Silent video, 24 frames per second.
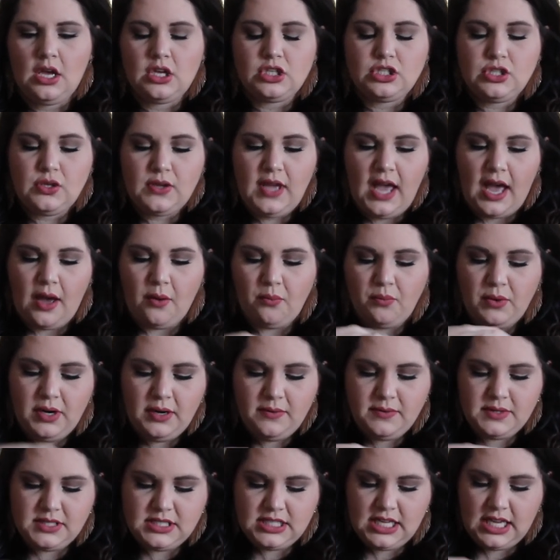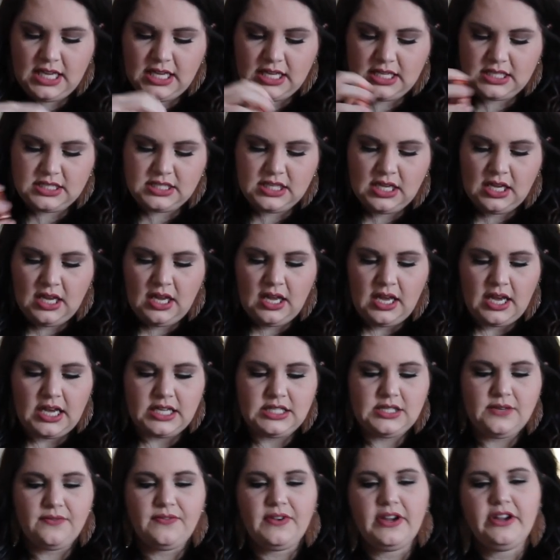So yeah, what I was saying is
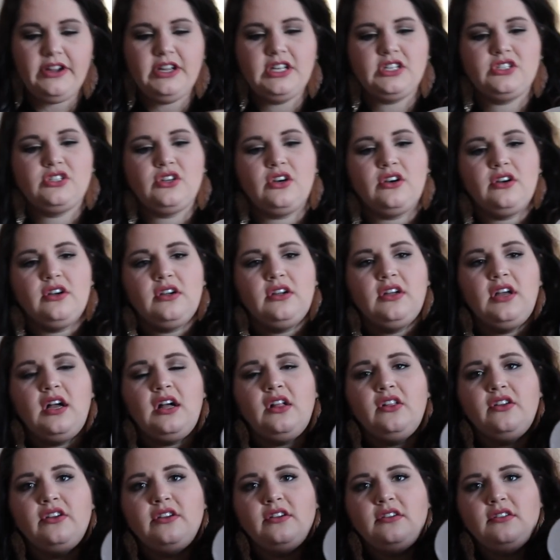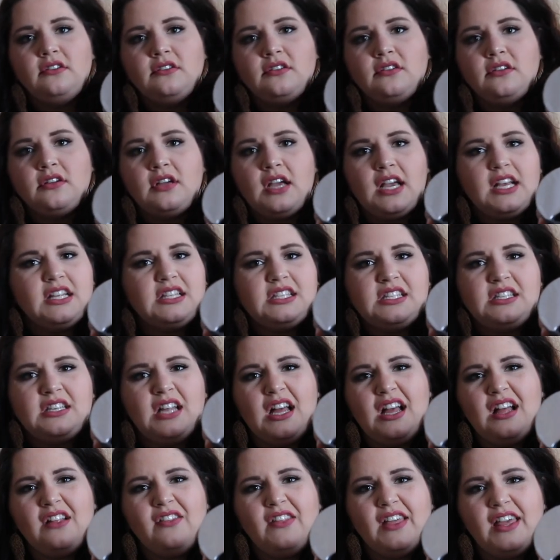it's a very dark color. It's
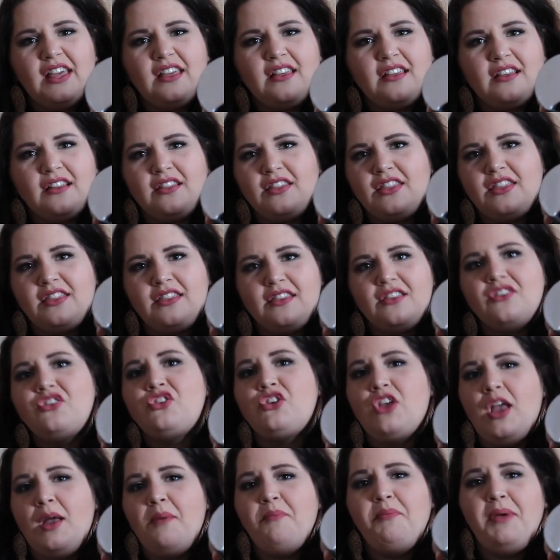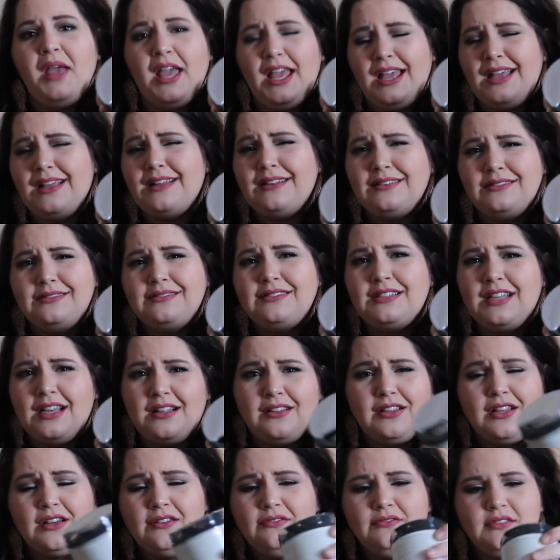not like champagne
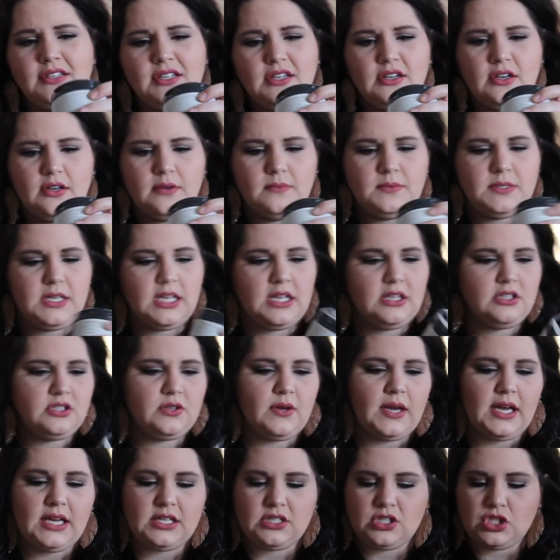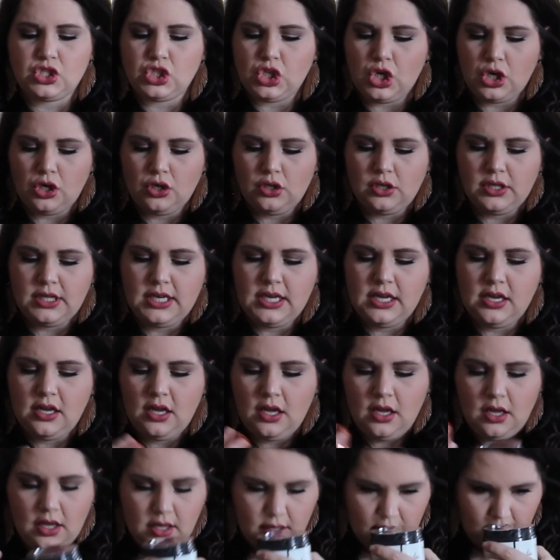yellow, you know what I'm saying? So it has the charcoal in it.